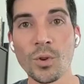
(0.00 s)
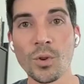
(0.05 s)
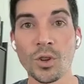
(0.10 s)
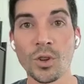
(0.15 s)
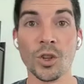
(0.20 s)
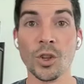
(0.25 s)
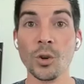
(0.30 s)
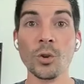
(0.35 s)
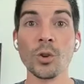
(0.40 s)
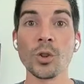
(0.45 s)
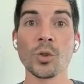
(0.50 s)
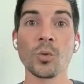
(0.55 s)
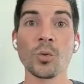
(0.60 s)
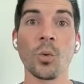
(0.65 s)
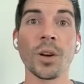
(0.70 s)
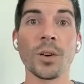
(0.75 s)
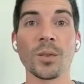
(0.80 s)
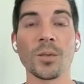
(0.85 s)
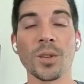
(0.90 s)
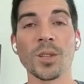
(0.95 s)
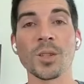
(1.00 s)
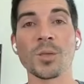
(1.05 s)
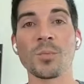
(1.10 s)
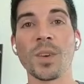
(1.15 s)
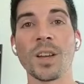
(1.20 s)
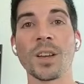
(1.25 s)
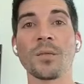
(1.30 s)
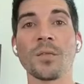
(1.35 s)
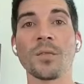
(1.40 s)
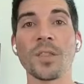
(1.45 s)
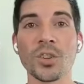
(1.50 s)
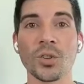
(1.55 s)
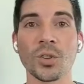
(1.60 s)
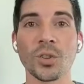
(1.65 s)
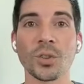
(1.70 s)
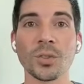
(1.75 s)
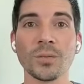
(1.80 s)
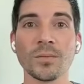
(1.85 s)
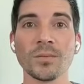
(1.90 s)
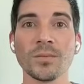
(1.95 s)
use what is
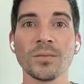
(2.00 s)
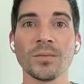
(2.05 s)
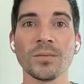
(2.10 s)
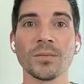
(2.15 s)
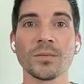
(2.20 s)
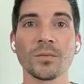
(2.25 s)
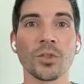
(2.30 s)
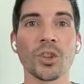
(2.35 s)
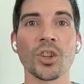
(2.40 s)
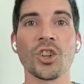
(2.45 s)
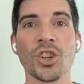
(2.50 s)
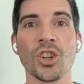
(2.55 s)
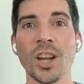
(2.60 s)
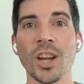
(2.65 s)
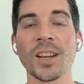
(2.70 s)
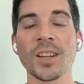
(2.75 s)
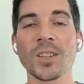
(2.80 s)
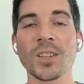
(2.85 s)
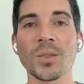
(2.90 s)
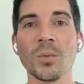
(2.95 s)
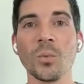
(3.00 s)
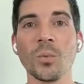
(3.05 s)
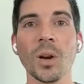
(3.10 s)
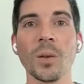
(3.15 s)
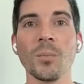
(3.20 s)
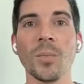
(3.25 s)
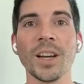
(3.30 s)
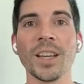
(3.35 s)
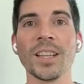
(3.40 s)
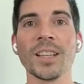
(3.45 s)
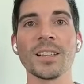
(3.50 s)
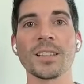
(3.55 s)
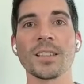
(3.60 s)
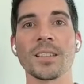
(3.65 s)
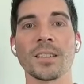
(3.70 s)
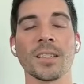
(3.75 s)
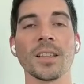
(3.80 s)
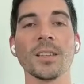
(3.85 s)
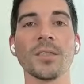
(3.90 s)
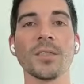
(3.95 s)
beneficial, reject what might
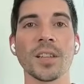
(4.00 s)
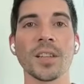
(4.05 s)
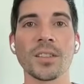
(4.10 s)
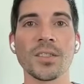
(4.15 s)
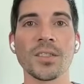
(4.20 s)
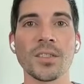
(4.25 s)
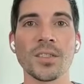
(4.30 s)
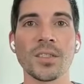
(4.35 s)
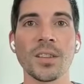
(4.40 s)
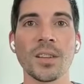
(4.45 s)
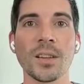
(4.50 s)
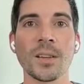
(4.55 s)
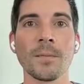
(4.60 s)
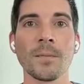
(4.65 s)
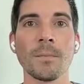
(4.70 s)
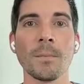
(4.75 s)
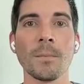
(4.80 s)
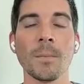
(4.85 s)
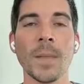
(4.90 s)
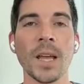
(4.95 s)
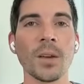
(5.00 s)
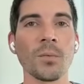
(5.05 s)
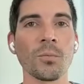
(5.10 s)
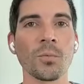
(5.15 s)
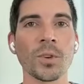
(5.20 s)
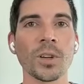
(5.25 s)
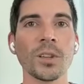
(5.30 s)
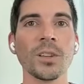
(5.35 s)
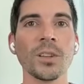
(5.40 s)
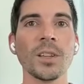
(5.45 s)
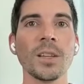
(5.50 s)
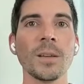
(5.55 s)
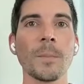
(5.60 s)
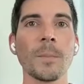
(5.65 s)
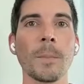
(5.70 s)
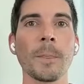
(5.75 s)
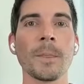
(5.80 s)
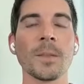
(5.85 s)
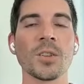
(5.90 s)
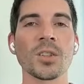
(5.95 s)
enslave us, and
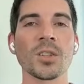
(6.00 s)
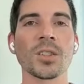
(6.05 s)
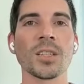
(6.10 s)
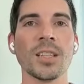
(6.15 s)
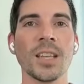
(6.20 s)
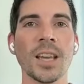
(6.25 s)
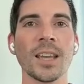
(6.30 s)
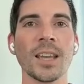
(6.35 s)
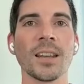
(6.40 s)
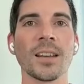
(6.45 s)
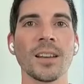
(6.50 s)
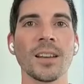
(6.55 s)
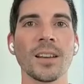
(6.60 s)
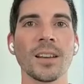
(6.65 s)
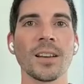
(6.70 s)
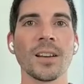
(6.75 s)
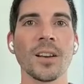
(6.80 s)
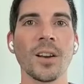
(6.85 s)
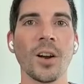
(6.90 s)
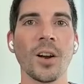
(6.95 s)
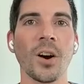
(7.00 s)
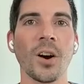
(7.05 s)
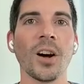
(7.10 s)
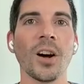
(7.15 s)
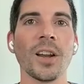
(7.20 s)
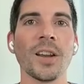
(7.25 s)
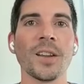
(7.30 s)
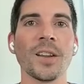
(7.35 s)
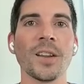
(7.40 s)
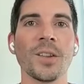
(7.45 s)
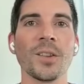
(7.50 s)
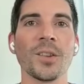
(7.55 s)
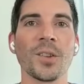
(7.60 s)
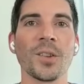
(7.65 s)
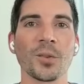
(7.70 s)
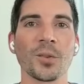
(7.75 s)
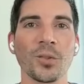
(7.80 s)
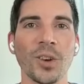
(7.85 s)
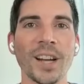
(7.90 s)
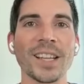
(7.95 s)
really just get on
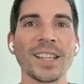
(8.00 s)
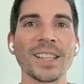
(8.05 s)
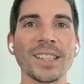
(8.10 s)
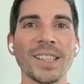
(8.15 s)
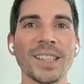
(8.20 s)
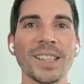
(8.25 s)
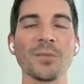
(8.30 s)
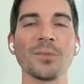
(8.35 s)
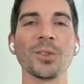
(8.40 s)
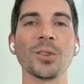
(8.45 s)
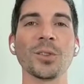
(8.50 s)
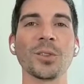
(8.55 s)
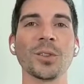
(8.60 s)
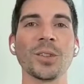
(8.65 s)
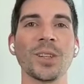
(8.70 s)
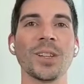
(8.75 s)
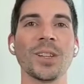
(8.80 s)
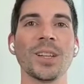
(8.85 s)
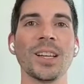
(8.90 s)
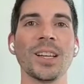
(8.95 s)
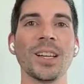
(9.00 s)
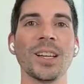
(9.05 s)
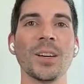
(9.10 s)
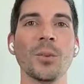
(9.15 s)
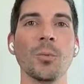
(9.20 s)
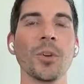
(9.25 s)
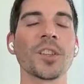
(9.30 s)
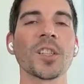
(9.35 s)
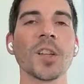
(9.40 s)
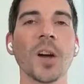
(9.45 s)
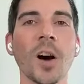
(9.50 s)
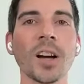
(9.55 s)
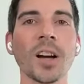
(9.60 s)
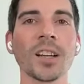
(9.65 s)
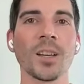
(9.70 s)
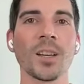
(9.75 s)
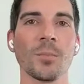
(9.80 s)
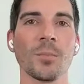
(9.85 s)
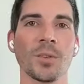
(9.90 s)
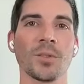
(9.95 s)
the right level with
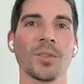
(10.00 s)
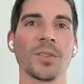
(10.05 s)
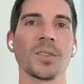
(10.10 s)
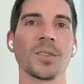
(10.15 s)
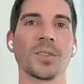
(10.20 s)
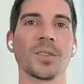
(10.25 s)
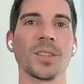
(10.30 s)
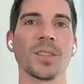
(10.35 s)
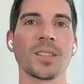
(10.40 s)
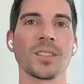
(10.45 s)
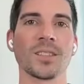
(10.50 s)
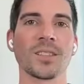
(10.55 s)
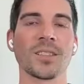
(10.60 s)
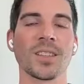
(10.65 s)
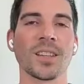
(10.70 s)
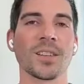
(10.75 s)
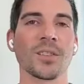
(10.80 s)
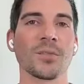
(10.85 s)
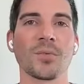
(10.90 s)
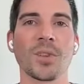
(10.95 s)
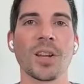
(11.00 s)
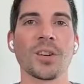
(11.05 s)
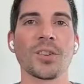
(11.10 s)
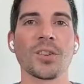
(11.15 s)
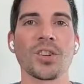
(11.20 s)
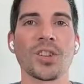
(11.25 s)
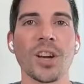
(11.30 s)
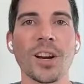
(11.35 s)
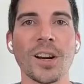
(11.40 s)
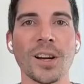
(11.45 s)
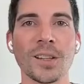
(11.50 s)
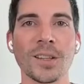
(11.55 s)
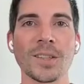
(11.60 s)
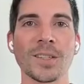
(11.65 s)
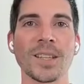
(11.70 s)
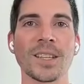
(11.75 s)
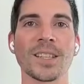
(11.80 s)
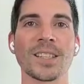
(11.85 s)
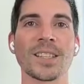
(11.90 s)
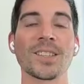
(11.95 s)
talking about these things and sharing
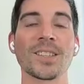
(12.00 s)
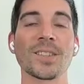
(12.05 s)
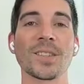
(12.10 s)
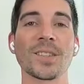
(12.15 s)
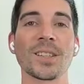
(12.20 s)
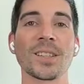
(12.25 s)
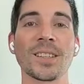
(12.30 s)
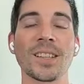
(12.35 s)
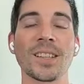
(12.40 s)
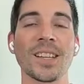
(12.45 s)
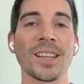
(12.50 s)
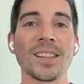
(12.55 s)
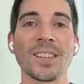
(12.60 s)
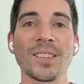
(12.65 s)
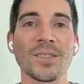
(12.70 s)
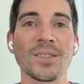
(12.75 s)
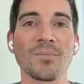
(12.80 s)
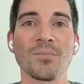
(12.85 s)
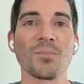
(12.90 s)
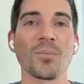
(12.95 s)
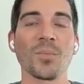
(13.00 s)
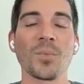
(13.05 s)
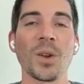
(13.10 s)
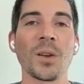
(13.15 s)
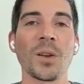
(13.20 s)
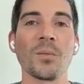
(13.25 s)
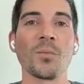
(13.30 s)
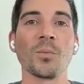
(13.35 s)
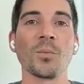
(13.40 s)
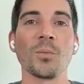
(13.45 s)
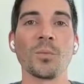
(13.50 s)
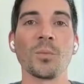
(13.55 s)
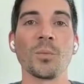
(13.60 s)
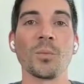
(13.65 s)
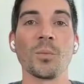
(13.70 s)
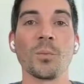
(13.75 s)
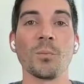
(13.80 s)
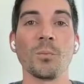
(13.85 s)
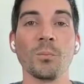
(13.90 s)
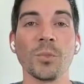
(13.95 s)
these ideas and
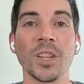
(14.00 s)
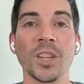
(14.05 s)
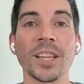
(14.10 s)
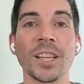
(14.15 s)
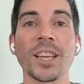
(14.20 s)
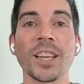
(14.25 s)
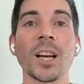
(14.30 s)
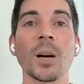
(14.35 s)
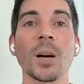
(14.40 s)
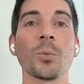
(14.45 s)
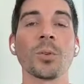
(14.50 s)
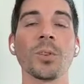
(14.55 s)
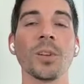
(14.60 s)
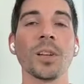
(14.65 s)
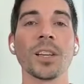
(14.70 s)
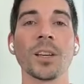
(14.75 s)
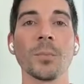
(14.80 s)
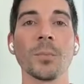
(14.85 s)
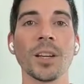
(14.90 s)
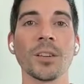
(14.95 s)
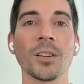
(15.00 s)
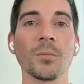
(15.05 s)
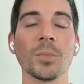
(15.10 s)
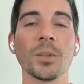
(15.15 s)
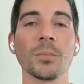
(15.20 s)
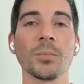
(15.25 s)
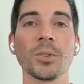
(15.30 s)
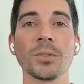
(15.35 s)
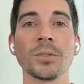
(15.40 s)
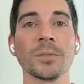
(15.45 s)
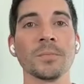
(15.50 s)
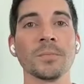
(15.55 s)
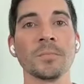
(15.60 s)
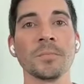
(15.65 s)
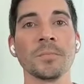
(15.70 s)
linking up with like-minded people.